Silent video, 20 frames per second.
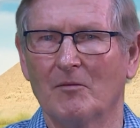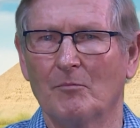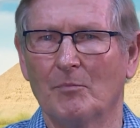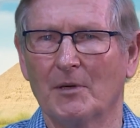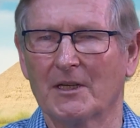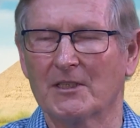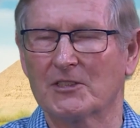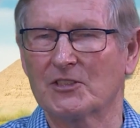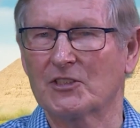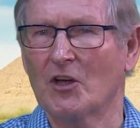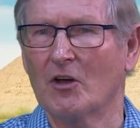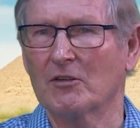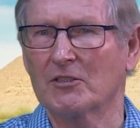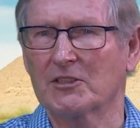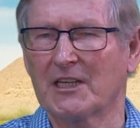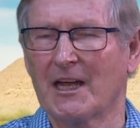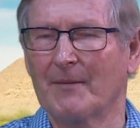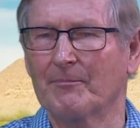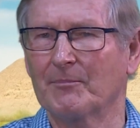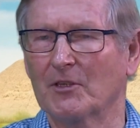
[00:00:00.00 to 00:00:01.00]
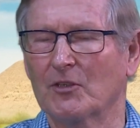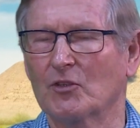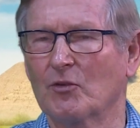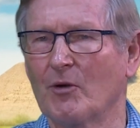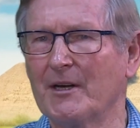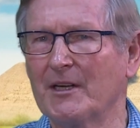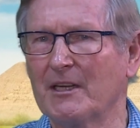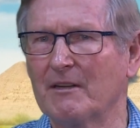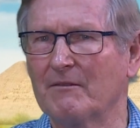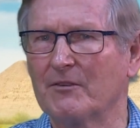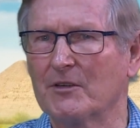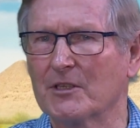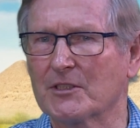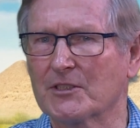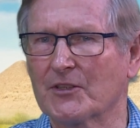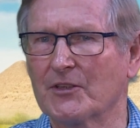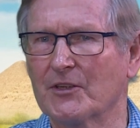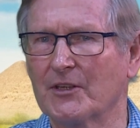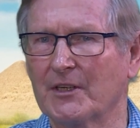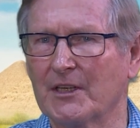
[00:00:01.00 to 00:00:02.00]
But as John chapter 20,
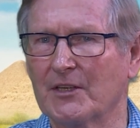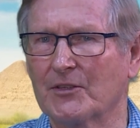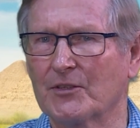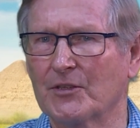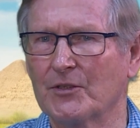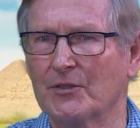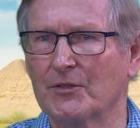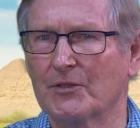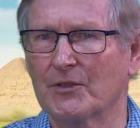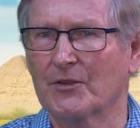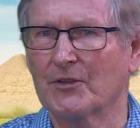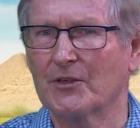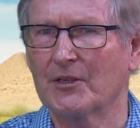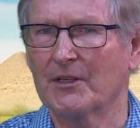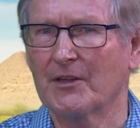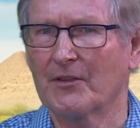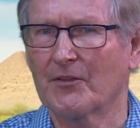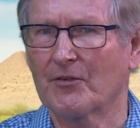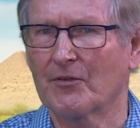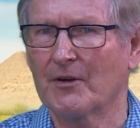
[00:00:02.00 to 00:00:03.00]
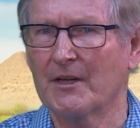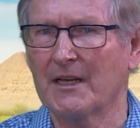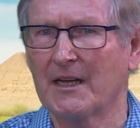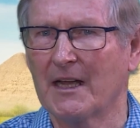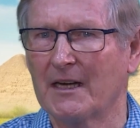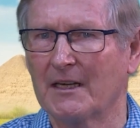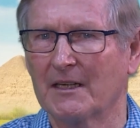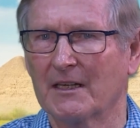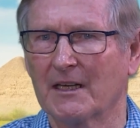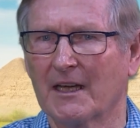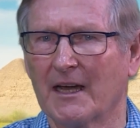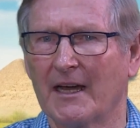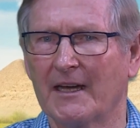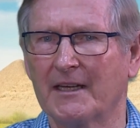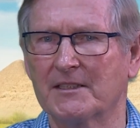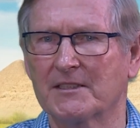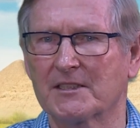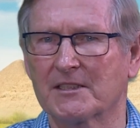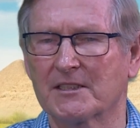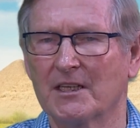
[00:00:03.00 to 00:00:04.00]
verse 32 to 33
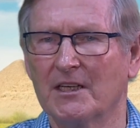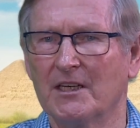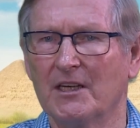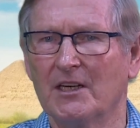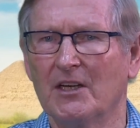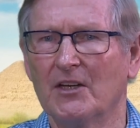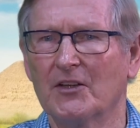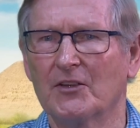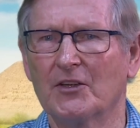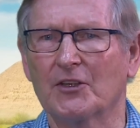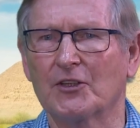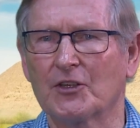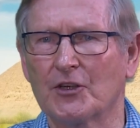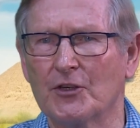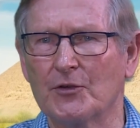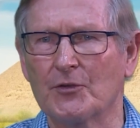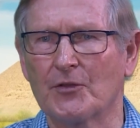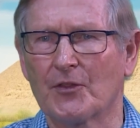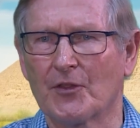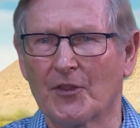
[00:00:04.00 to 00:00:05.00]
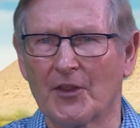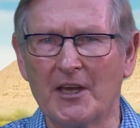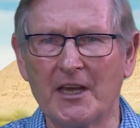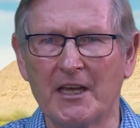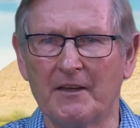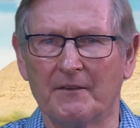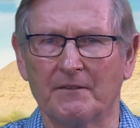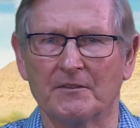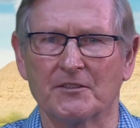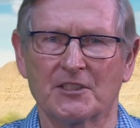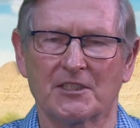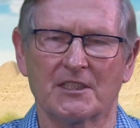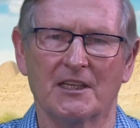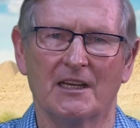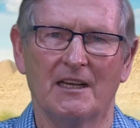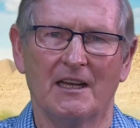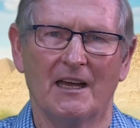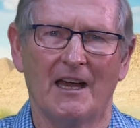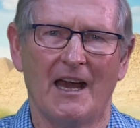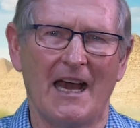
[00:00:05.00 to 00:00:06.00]
indicates, the two thieves
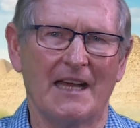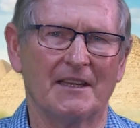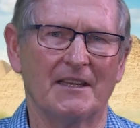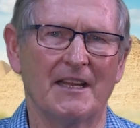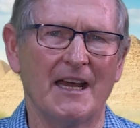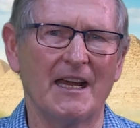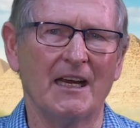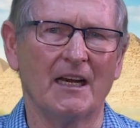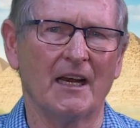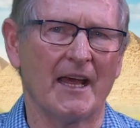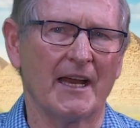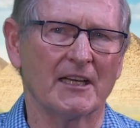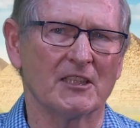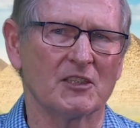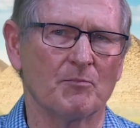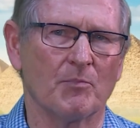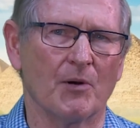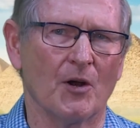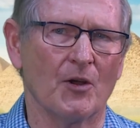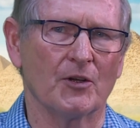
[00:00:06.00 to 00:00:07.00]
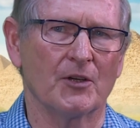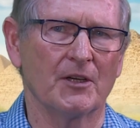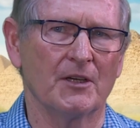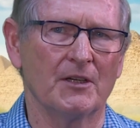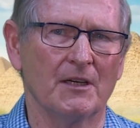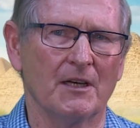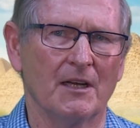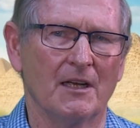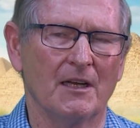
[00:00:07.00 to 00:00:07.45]
had their legs broken,